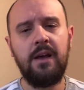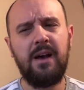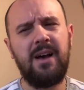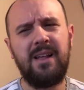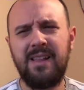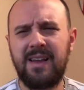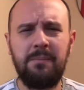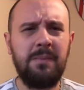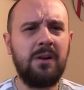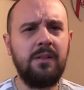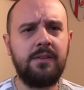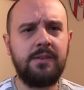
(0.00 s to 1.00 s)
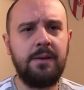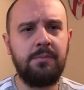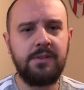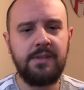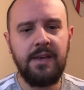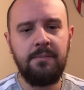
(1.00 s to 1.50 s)
Like a middle of the table
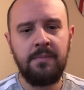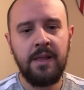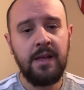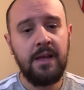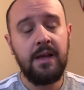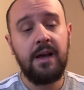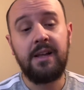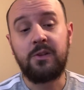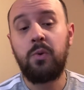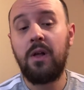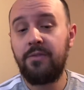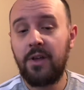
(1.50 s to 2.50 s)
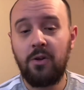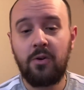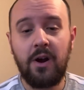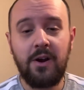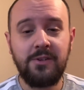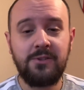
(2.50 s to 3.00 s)
team, 12 yellow
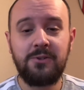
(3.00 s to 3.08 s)
cards.